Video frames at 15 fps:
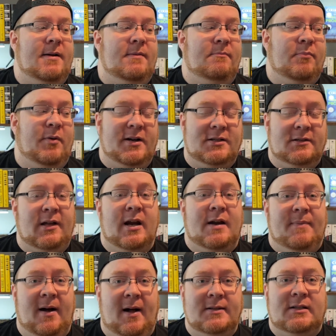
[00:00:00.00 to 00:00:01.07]
Brings a lot of
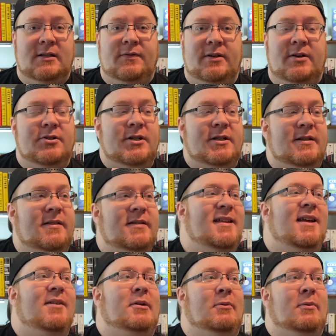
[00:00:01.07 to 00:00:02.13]
positive energy to the
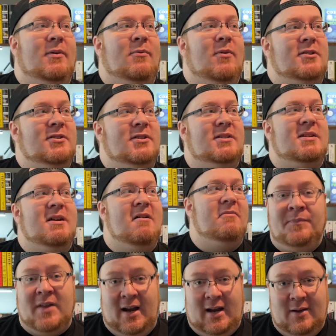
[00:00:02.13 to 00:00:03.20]
day when I watch his stuff.
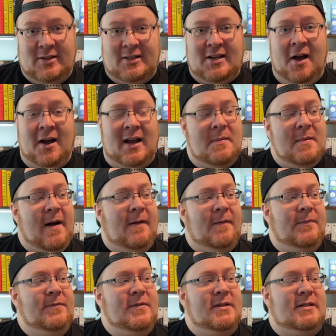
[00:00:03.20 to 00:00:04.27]
And he was talking
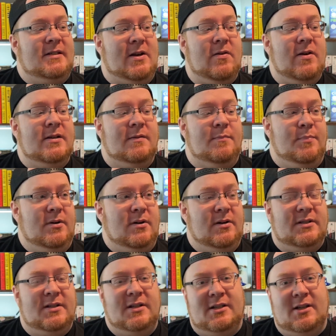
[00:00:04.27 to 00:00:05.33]
about this series of
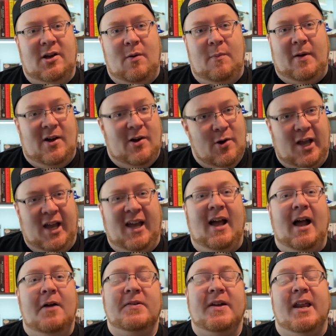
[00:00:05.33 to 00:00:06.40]
books, and so I'm like, okay,
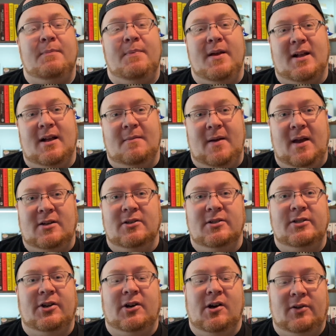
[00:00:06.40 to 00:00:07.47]
I've got to pick up Patient
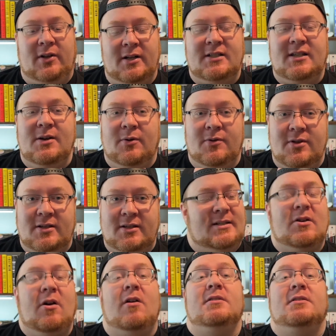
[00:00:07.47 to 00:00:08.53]
Zero. Let's see where this
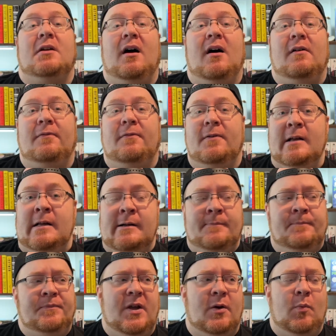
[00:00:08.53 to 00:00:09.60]
starts off
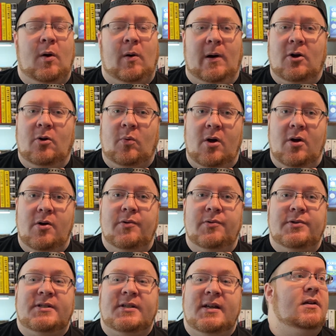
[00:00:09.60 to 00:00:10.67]
and where it
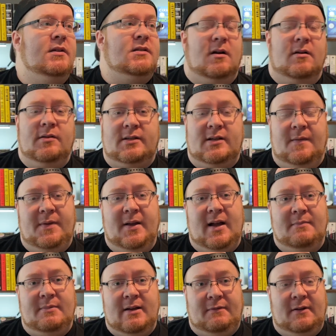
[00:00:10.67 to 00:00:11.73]
grows. So it's something
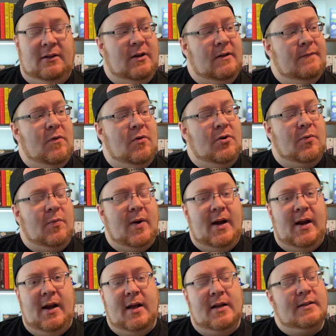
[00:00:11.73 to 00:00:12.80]
I'm definitely looking forward to
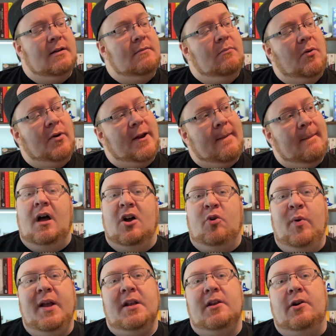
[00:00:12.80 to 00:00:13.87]
reading at some point. A
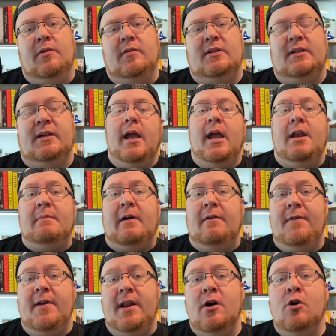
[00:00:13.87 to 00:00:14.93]
quick note, in my
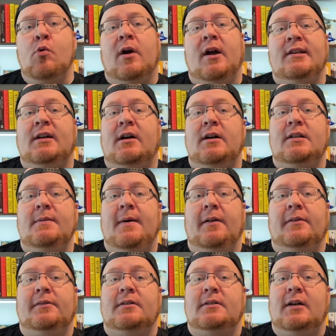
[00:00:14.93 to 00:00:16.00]
video where I talked
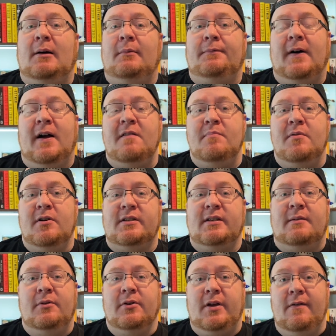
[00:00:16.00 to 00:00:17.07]
about the top 5 books
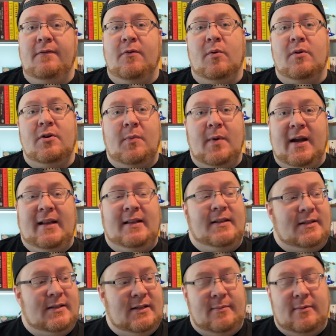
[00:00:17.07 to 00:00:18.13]
I'm looking forward to reading
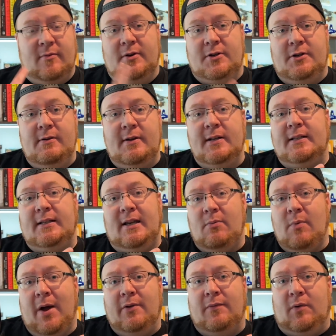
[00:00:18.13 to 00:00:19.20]
this summer, which you can see
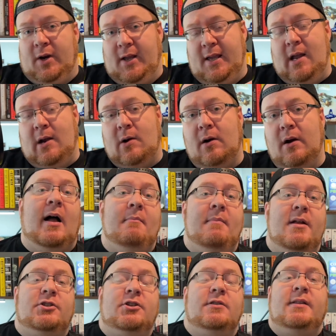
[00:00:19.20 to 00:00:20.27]
right over here, I
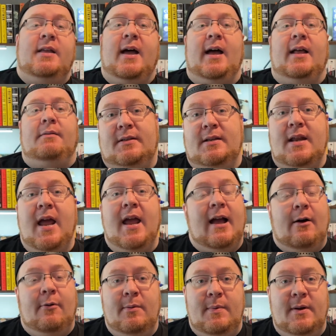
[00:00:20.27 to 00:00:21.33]
mentioned that today
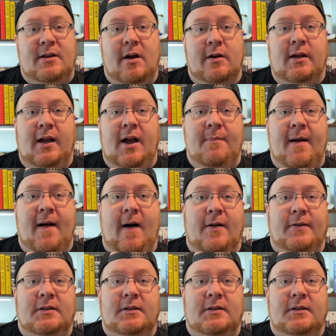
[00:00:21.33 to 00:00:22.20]
I would be talking about